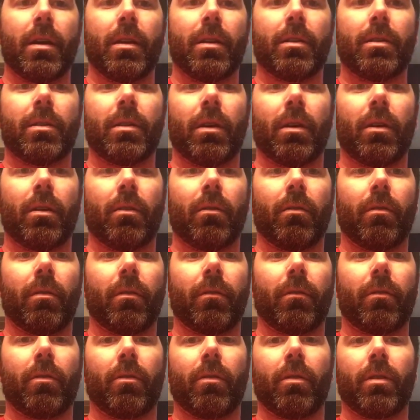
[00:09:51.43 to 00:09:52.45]
So
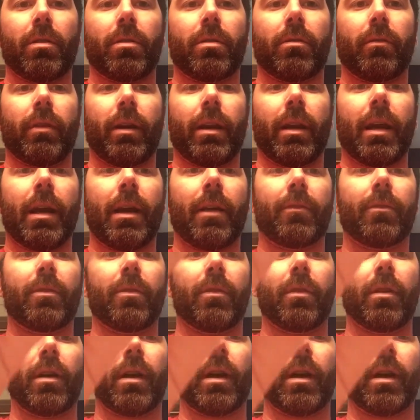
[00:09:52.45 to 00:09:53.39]
of course, right after